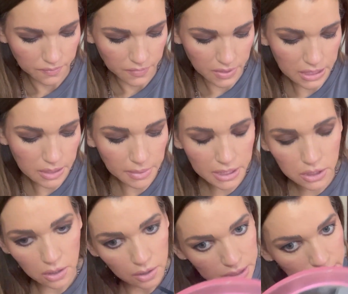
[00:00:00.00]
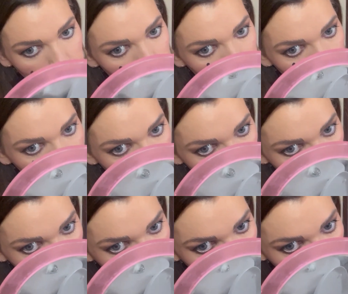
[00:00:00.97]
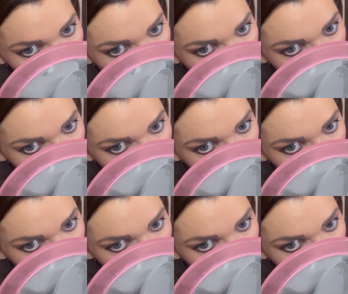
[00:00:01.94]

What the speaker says: This mascara has actually been really good.